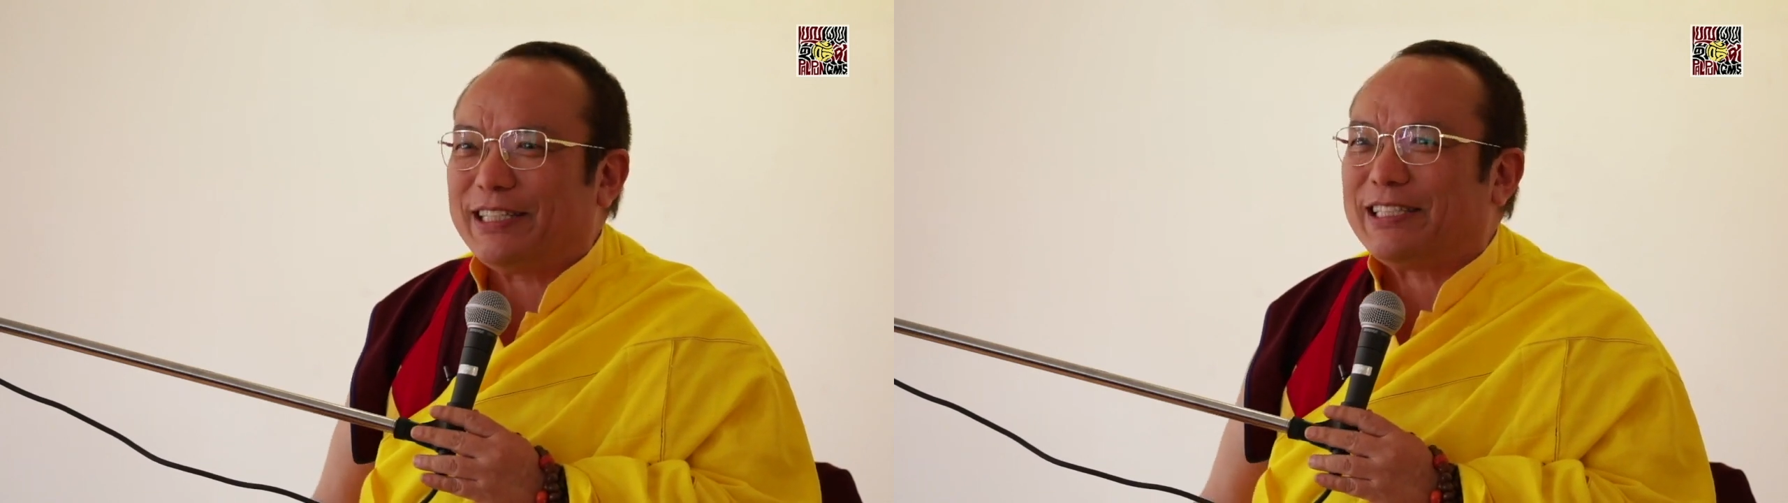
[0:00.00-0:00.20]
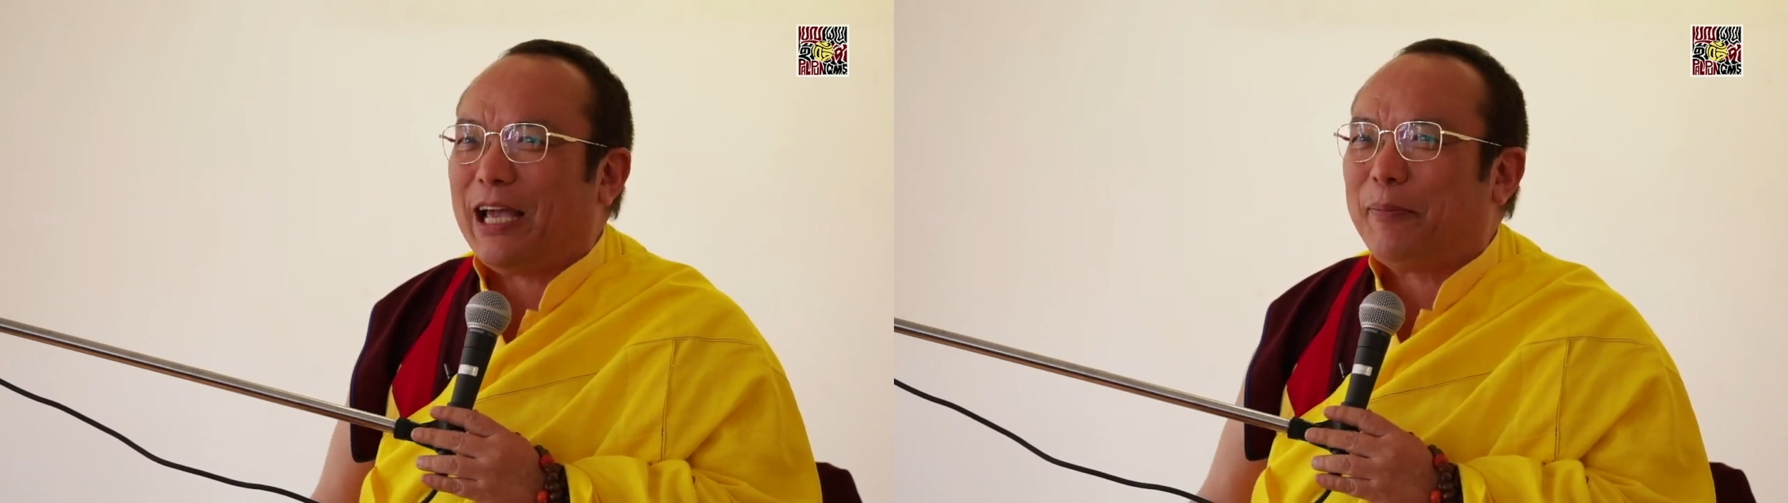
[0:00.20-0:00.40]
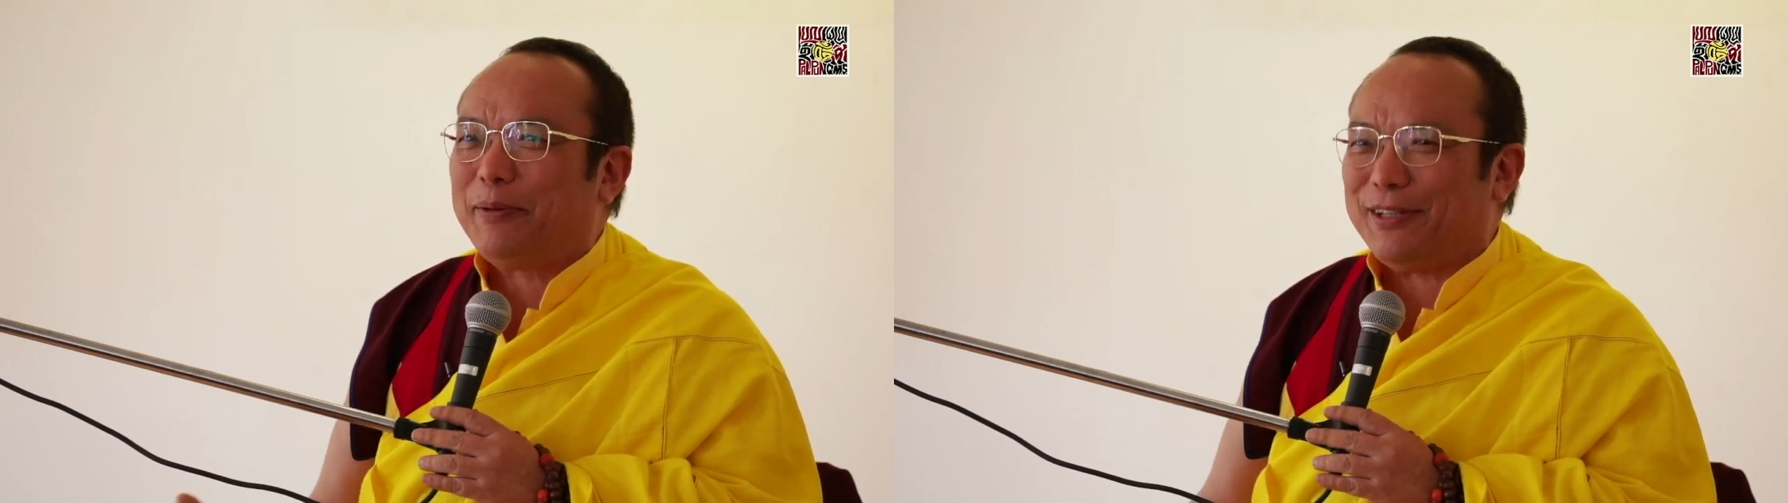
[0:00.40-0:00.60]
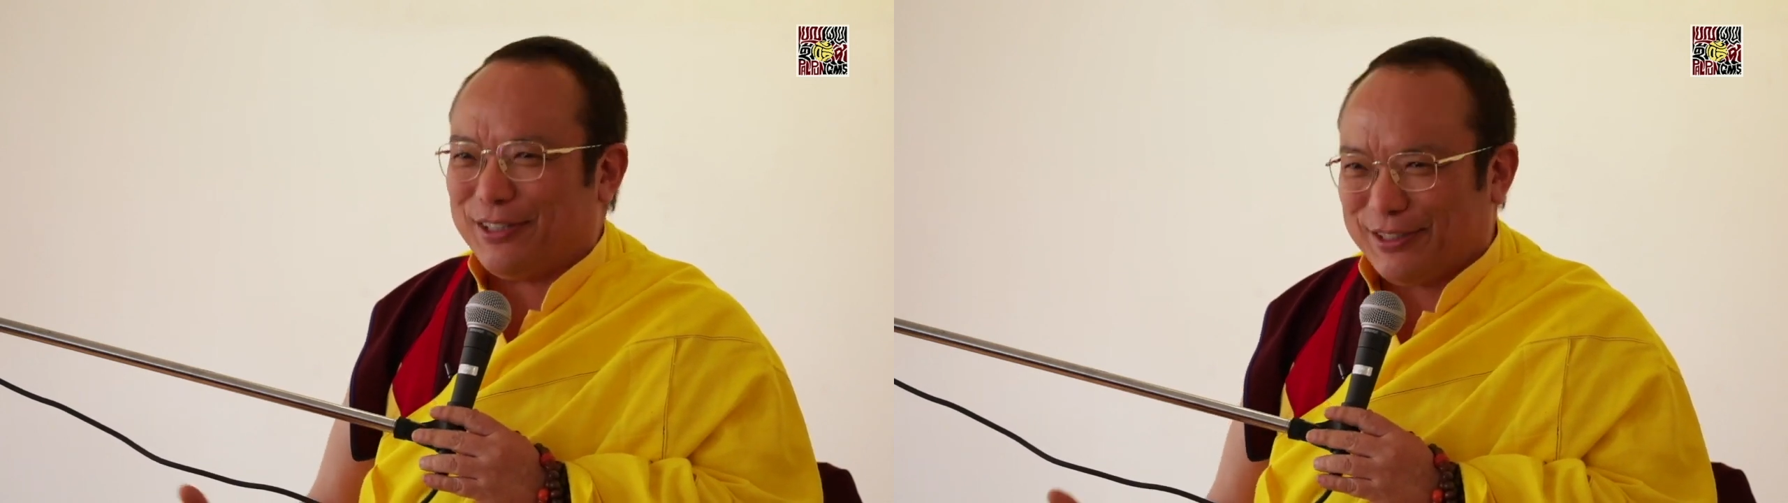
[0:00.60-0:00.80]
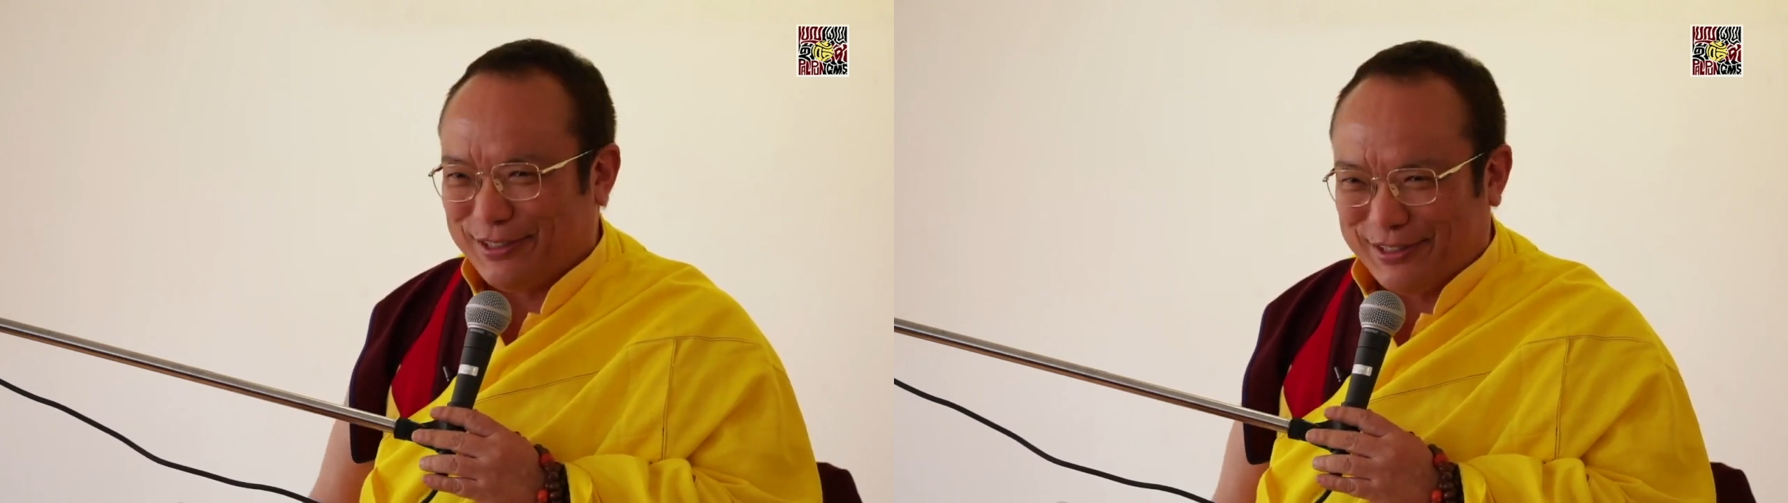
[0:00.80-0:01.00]
is
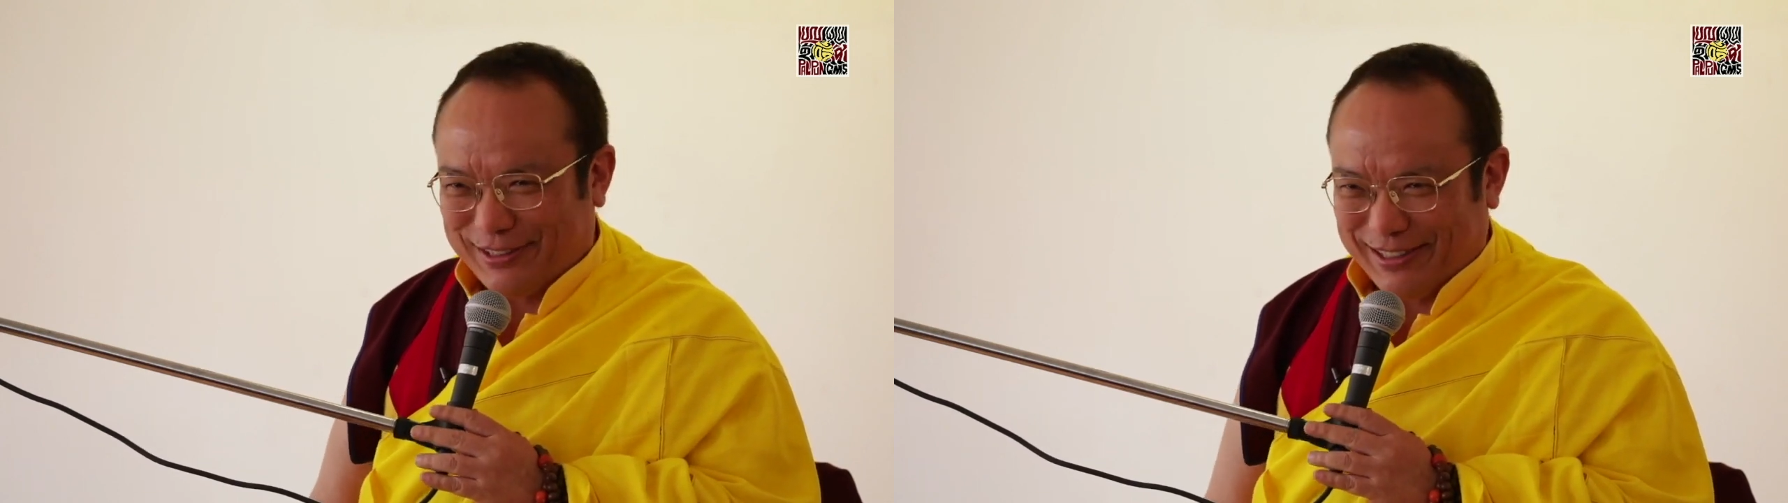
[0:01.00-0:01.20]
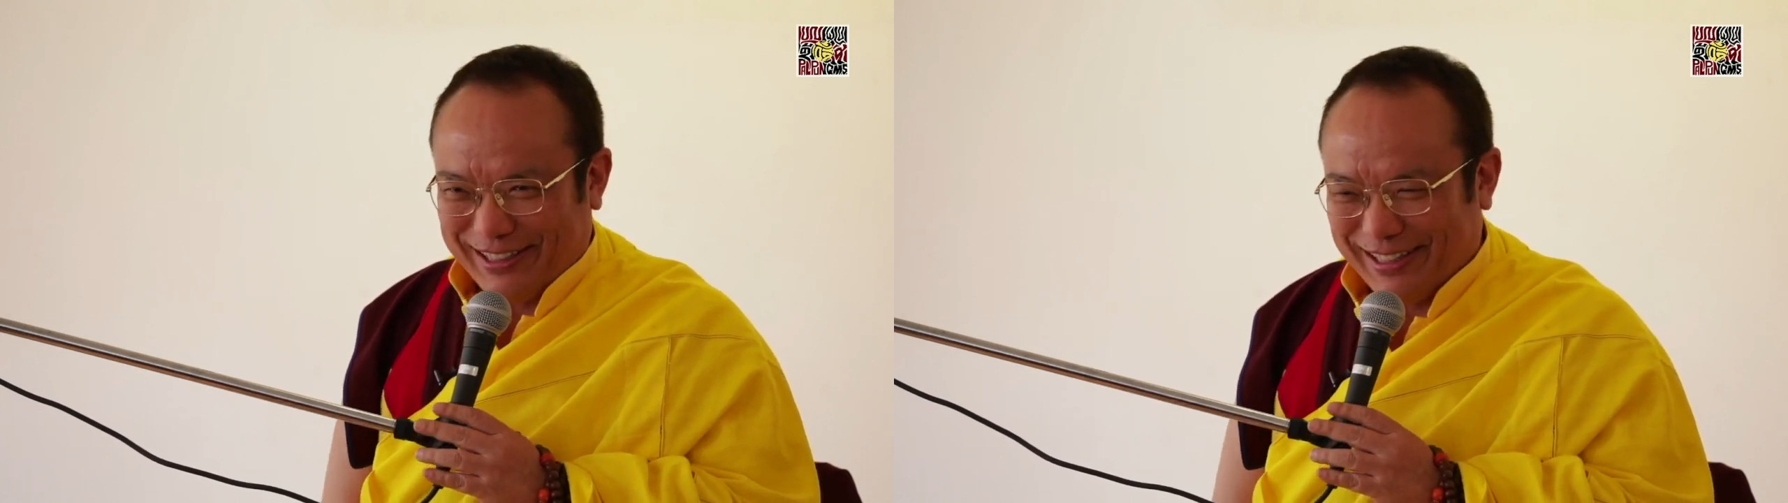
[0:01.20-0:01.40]
happiness.